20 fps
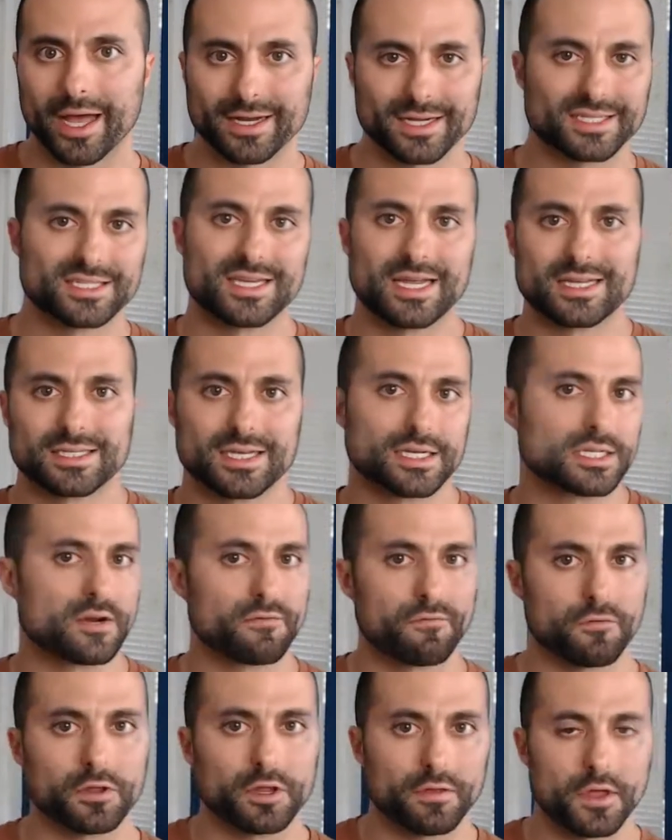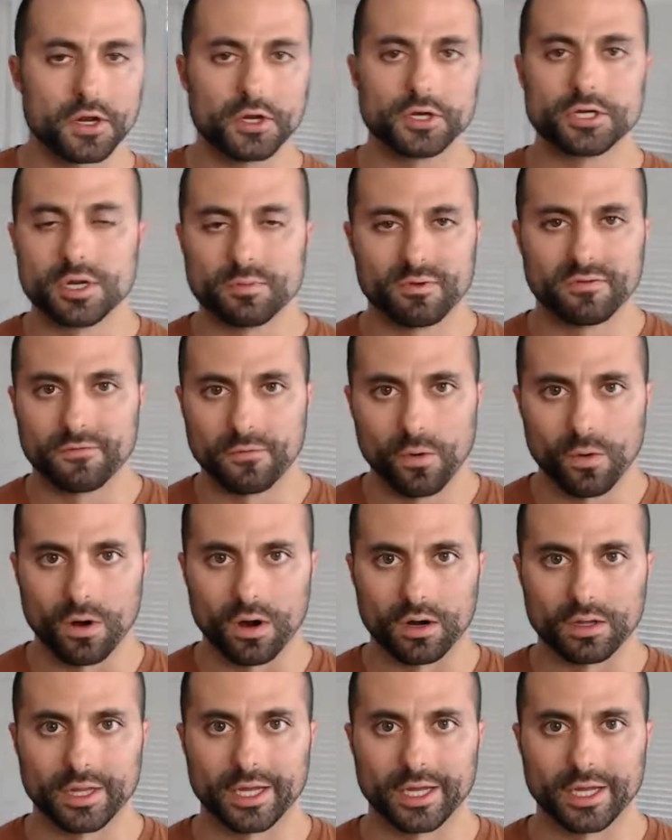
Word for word: and assess it differently than you did before.